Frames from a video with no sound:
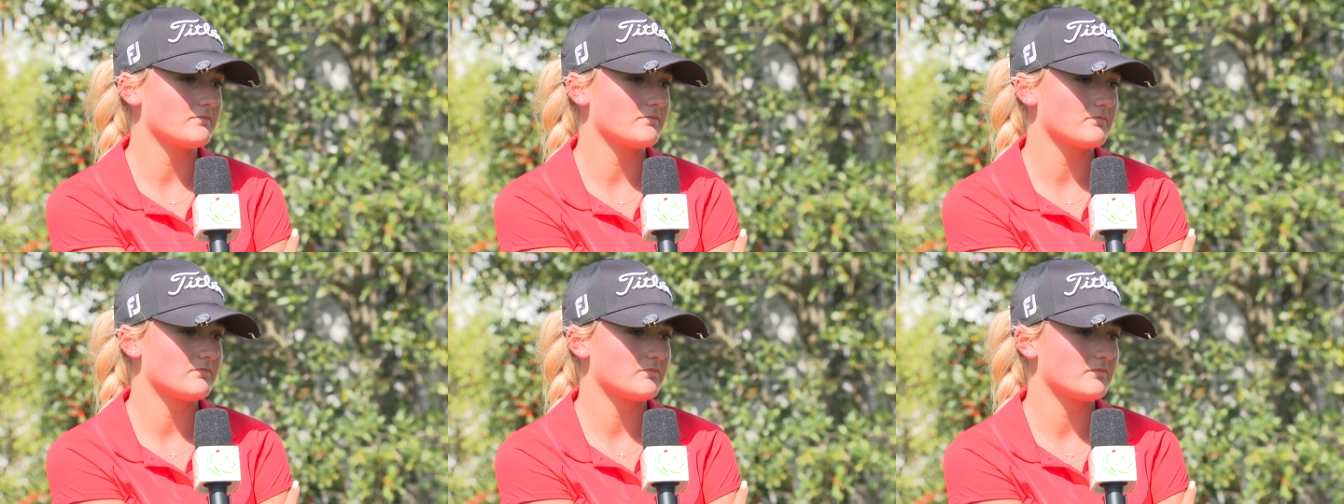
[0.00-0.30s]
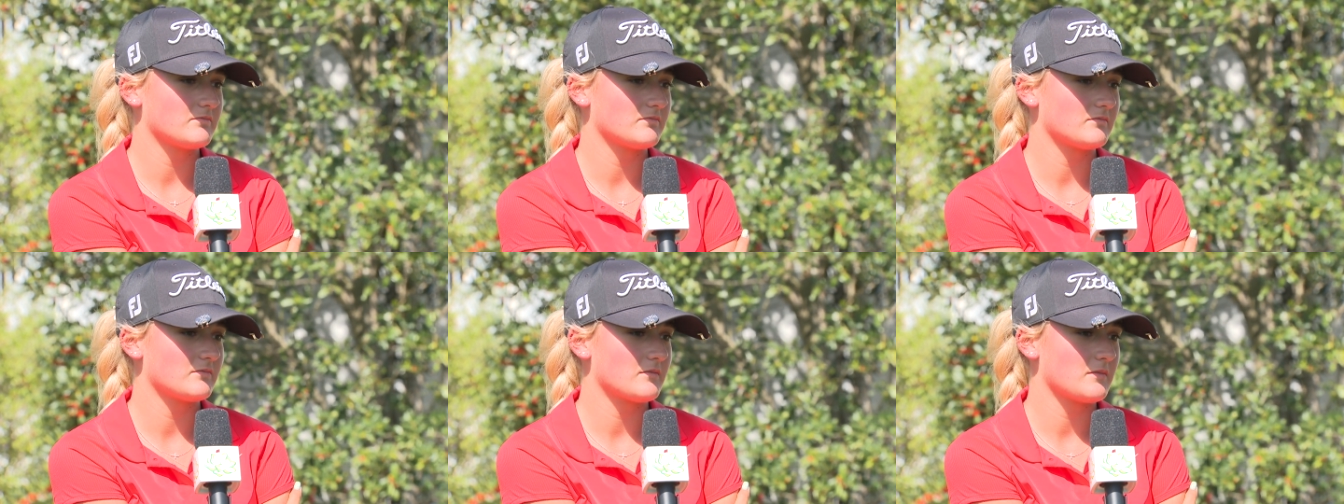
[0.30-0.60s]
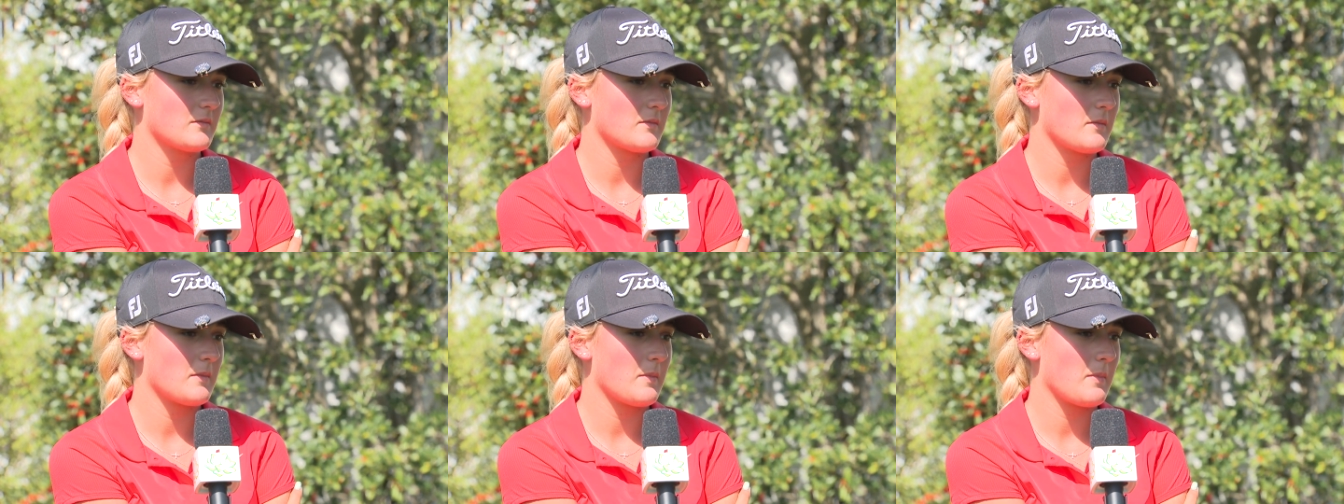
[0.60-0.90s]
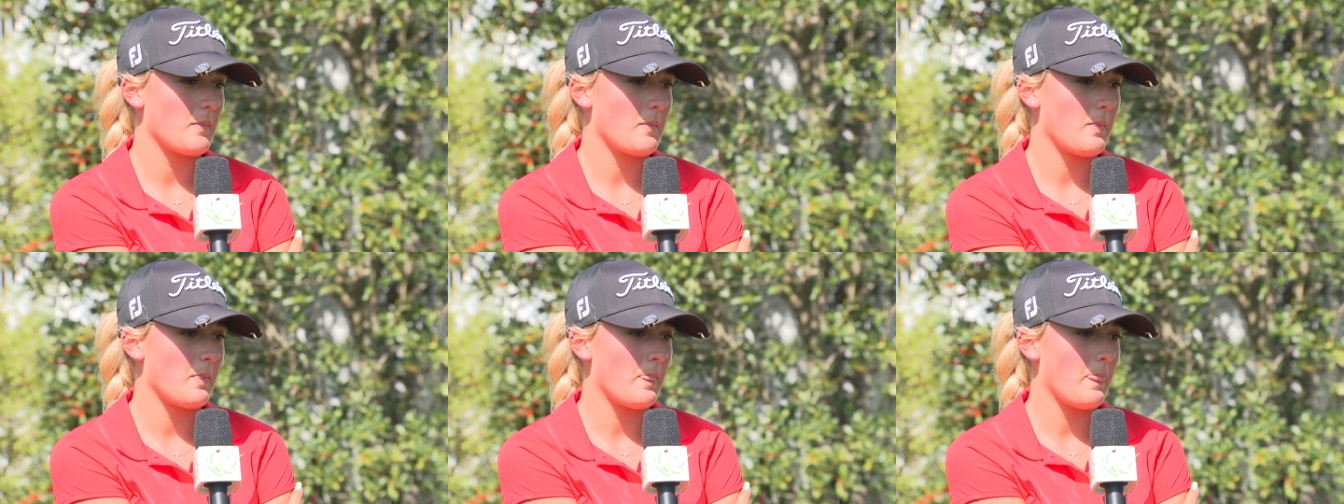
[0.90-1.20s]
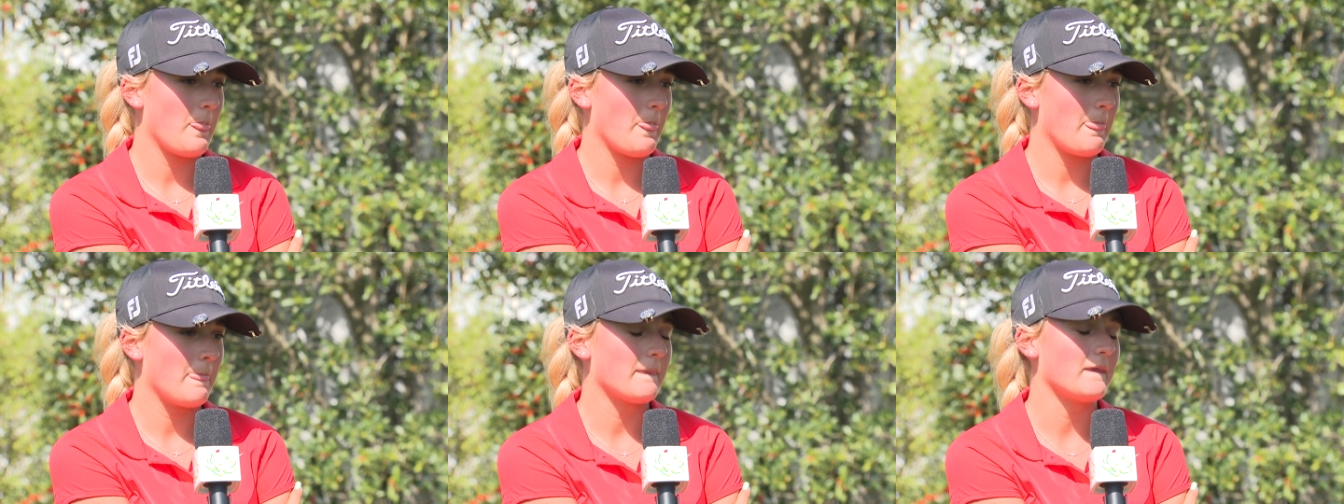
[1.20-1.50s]
It's a special memory for
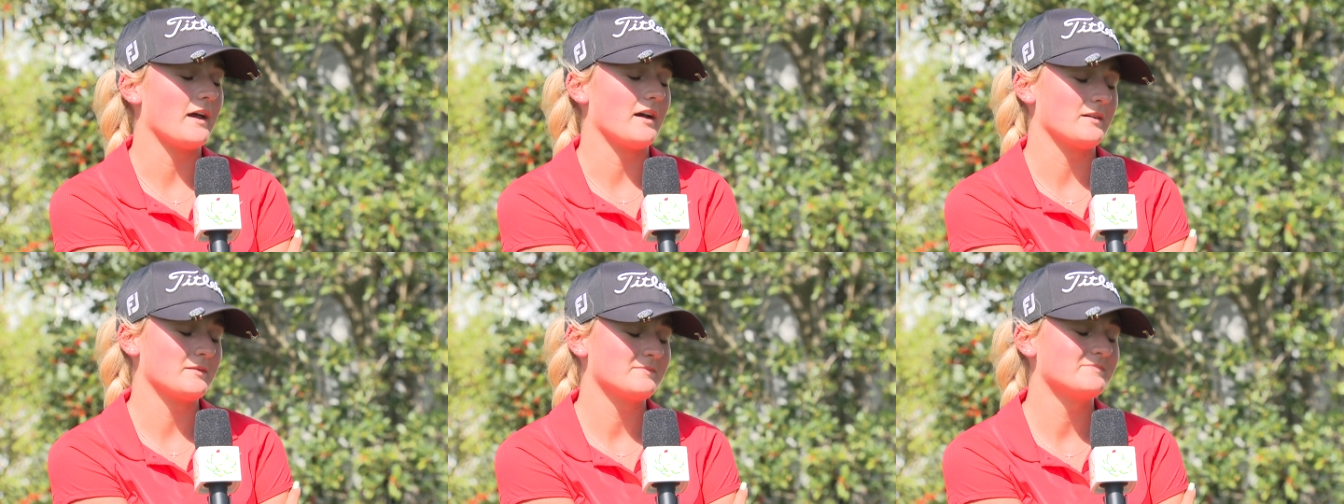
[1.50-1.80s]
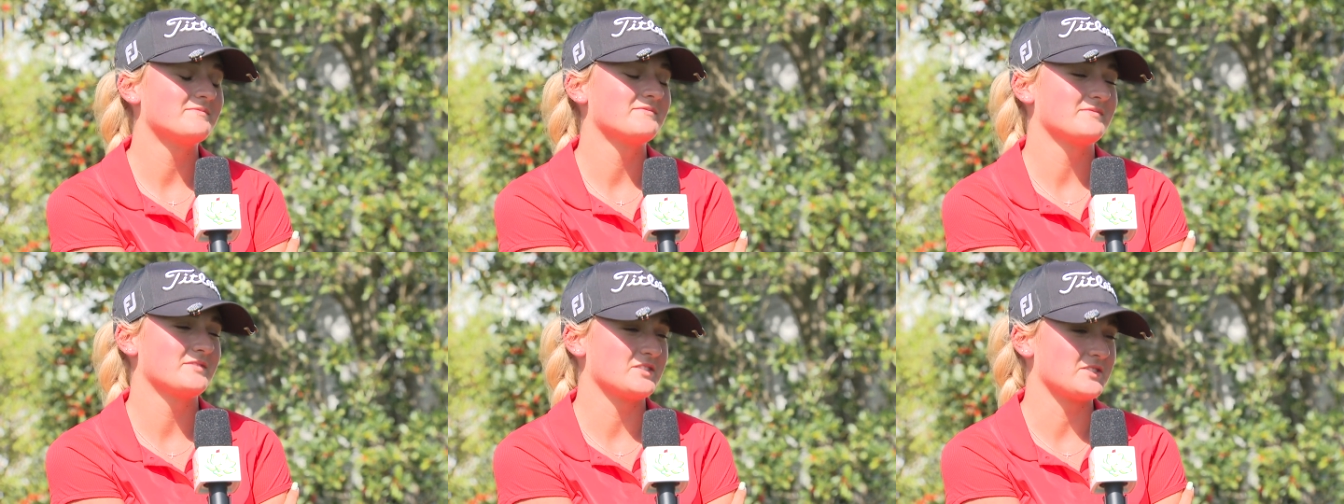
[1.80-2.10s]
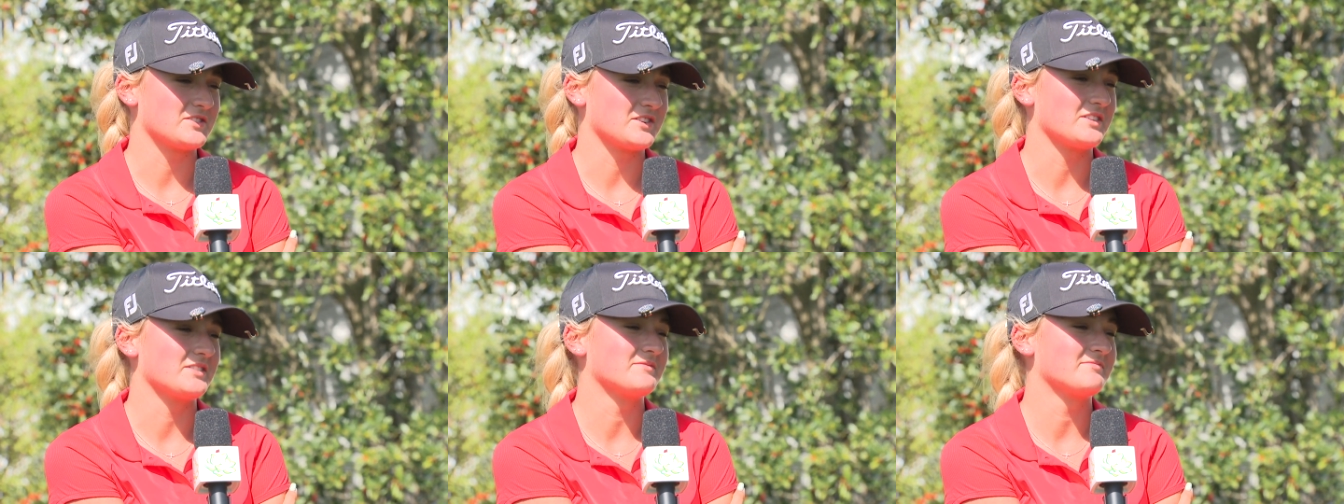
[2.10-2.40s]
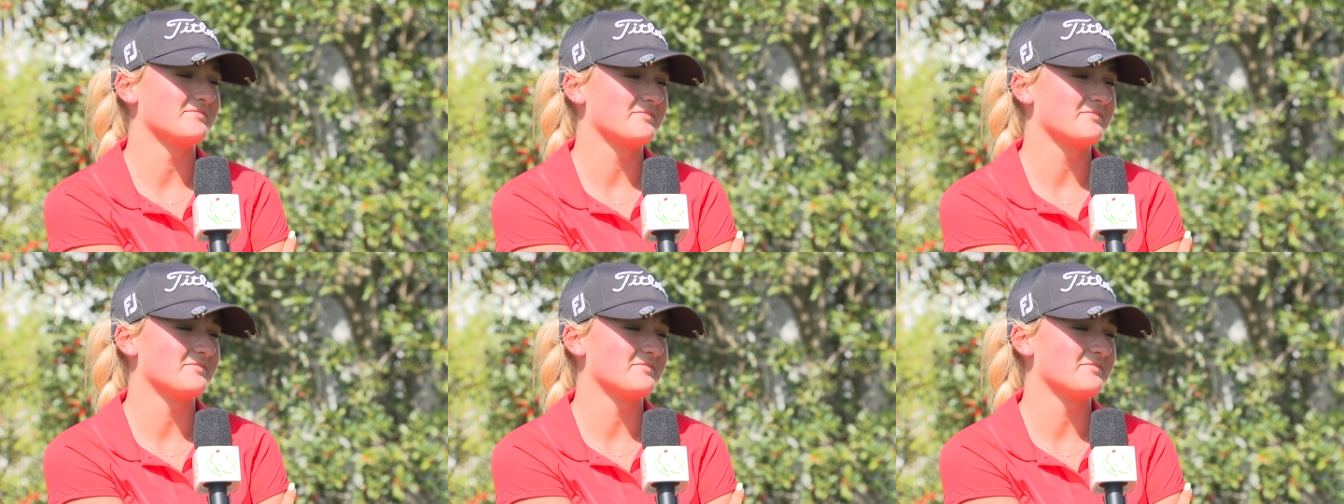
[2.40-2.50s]
sure. Yeah, for sure.